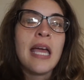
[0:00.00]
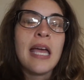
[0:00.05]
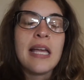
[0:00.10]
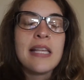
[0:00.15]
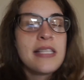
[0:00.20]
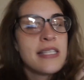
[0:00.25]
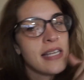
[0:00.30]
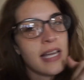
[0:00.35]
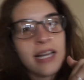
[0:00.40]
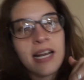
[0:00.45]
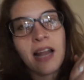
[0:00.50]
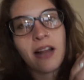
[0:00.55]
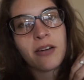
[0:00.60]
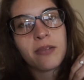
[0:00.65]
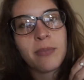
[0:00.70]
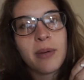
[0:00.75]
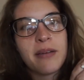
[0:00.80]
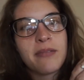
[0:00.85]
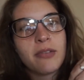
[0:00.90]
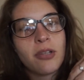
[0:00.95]
and sign out
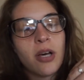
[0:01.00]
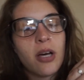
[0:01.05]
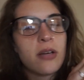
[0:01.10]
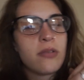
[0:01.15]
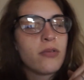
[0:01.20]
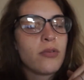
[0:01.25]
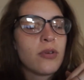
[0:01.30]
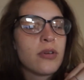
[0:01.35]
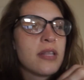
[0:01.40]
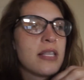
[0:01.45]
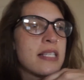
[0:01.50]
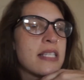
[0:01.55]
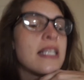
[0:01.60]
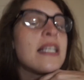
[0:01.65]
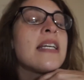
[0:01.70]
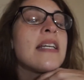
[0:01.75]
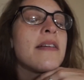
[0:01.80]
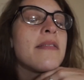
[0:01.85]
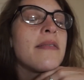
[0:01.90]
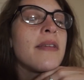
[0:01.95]
of my vlog for this
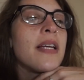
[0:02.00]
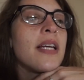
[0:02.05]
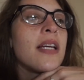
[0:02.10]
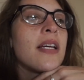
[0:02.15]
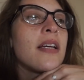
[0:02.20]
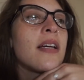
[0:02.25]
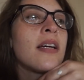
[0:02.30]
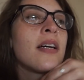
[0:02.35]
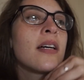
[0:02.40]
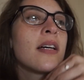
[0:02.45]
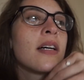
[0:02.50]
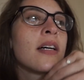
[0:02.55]
evening.